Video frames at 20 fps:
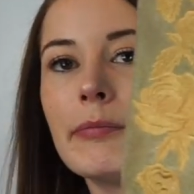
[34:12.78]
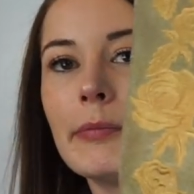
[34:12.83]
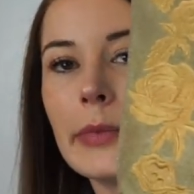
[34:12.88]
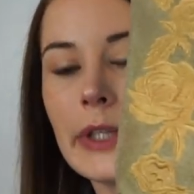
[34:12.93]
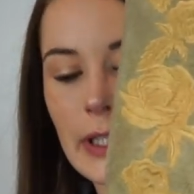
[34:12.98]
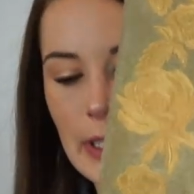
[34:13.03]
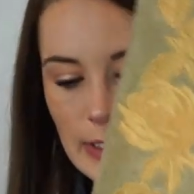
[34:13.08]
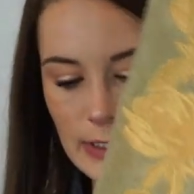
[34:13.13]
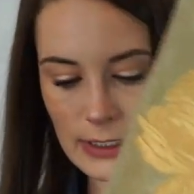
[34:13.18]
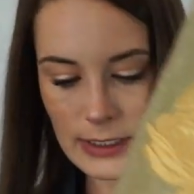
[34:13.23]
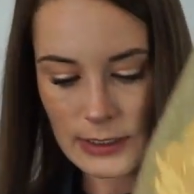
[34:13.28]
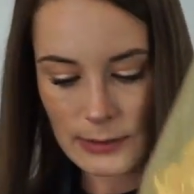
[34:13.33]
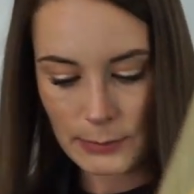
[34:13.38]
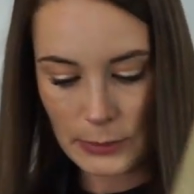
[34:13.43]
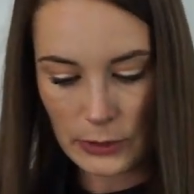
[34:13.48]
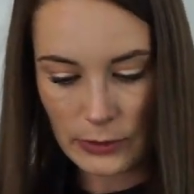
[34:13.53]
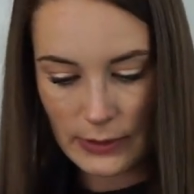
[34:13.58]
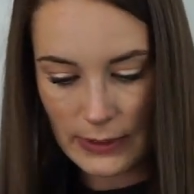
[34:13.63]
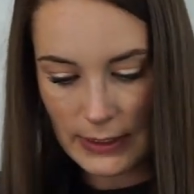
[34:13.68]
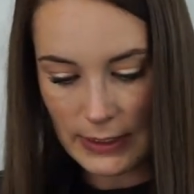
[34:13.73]
But that's the
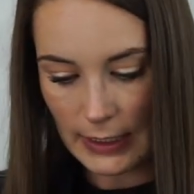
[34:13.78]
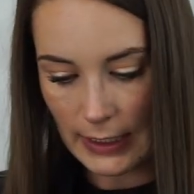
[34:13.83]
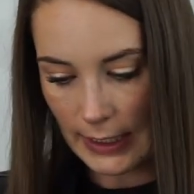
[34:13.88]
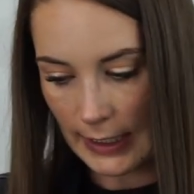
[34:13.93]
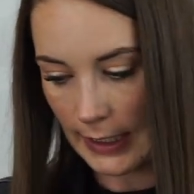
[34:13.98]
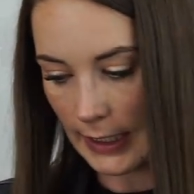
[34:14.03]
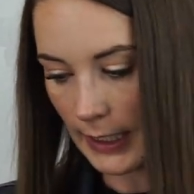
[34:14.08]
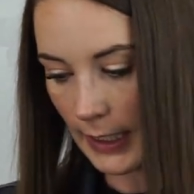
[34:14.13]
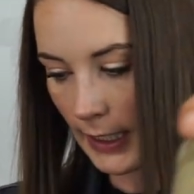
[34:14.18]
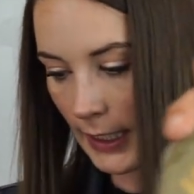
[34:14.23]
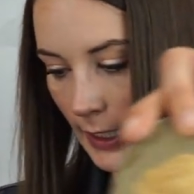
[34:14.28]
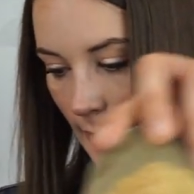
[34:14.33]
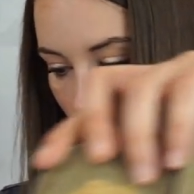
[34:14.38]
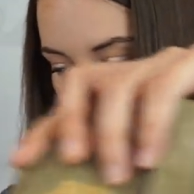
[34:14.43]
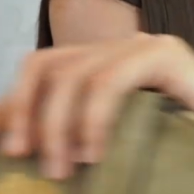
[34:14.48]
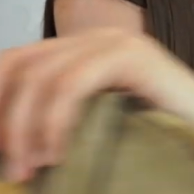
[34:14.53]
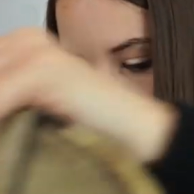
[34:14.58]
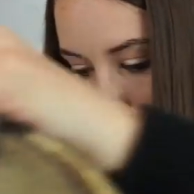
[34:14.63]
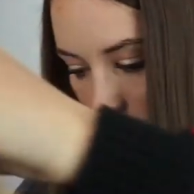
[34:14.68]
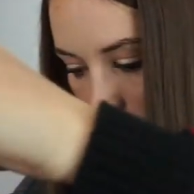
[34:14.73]
boots that I got.
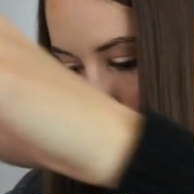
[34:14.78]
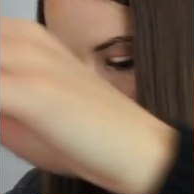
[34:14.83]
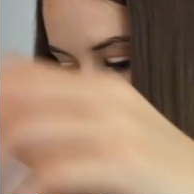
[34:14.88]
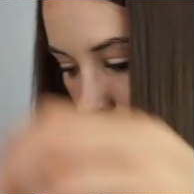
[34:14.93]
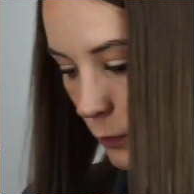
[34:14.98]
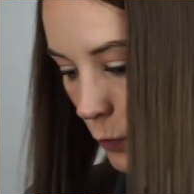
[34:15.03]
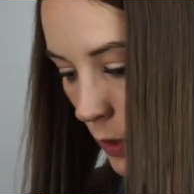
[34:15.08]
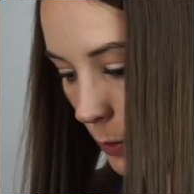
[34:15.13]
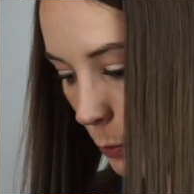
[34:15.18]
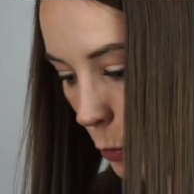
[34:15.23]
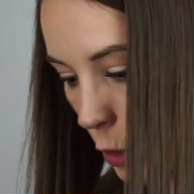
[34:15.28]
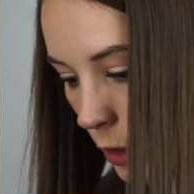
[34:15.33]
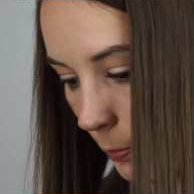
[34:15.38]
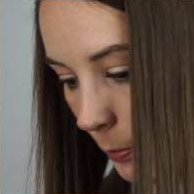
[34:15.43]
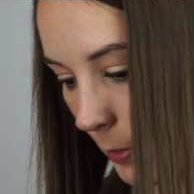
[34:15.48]
And then one more